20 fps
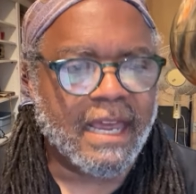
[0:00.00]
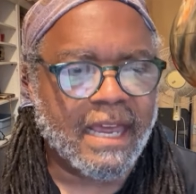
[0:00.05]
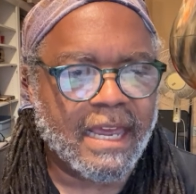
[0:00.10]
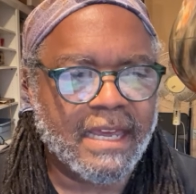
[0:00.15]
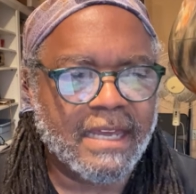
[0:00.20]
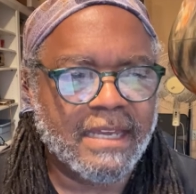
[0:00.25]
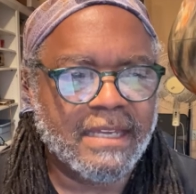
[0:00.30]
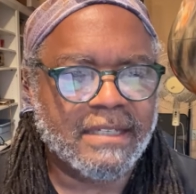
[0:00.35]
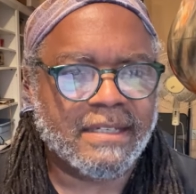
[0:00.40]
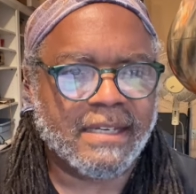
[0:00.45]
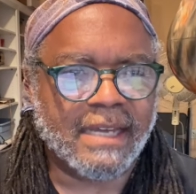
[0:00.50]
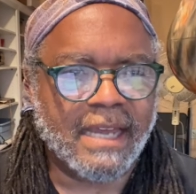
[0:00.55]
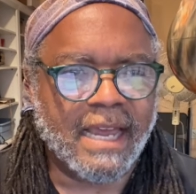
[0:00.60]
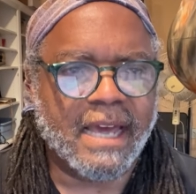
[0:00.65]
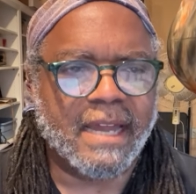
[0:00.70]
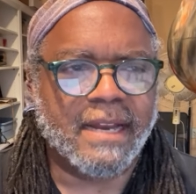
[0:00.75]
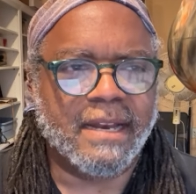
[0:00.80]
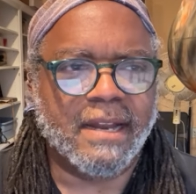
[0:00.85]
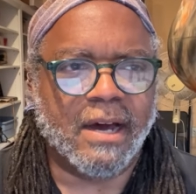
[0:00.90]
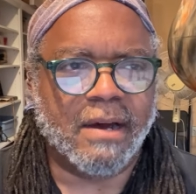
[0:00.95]
is
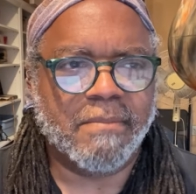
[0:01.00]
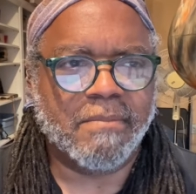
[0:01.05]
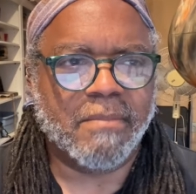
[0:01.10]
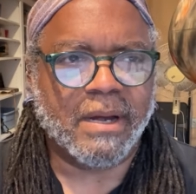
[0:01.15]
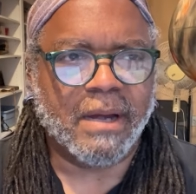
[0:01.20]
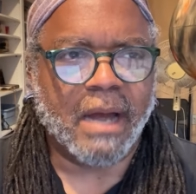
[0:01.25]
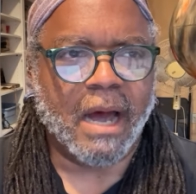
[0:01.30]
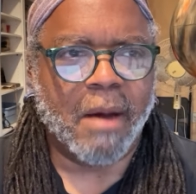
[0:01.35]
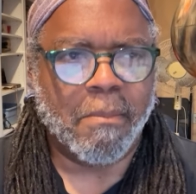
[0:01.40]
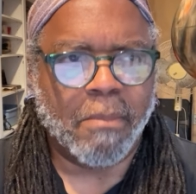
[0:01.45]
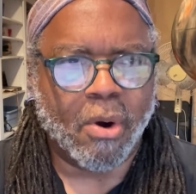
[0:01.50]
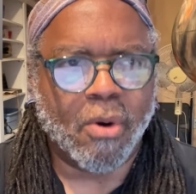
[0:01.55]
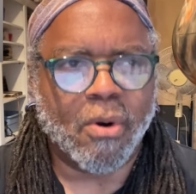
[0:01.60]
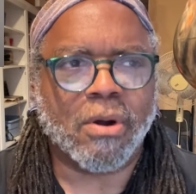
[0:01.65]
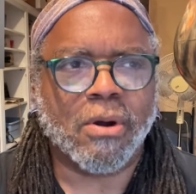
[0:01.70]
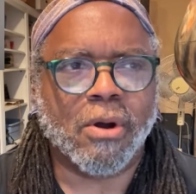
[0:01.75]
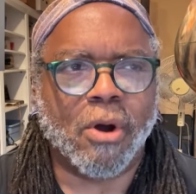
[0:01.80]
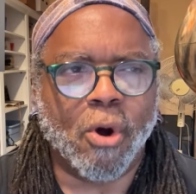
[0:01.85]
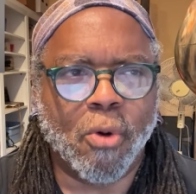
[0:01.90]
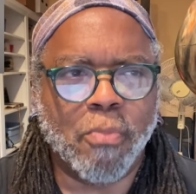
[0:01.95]
an a
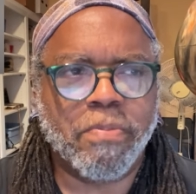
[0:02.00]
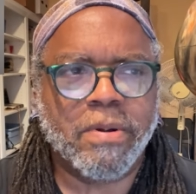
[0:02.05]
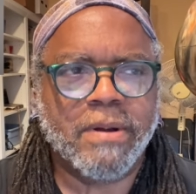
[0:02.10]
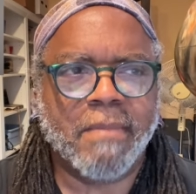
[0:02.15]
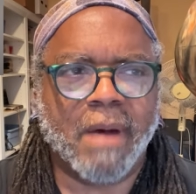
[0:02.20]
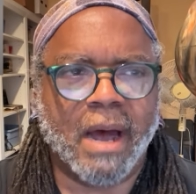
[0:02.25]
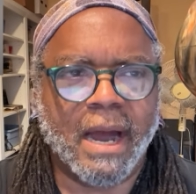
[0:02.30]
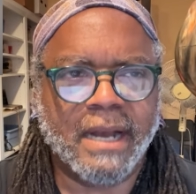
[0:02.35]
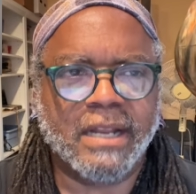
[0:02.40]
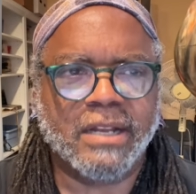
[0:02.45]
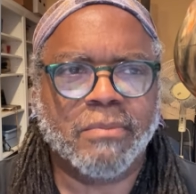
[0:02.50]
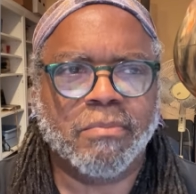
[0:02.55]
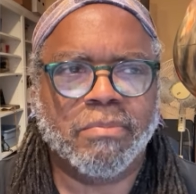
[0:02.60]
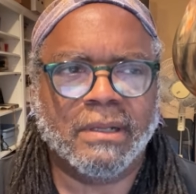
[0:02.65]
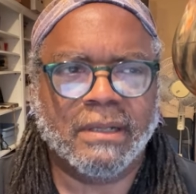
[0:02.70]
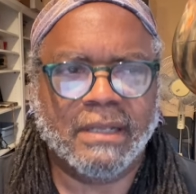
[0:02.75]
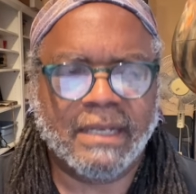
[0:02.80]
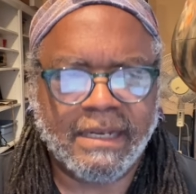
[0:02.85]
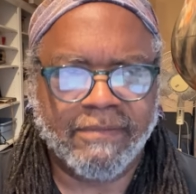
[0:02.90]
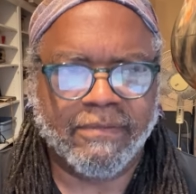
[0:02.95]
more open minded
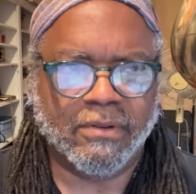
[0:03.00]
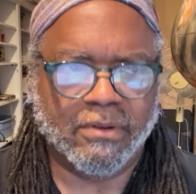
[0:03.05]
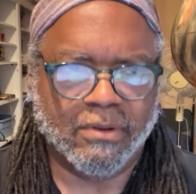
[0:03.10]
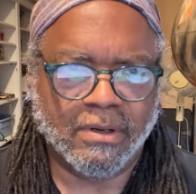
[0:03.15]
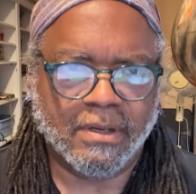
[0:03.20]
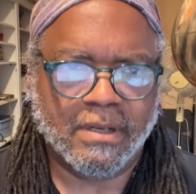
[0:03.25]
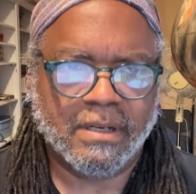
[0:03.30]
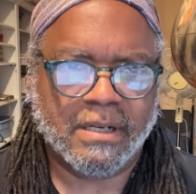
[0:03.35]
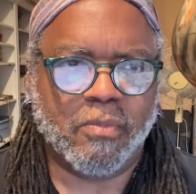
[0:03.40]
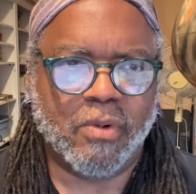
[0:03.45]
believer,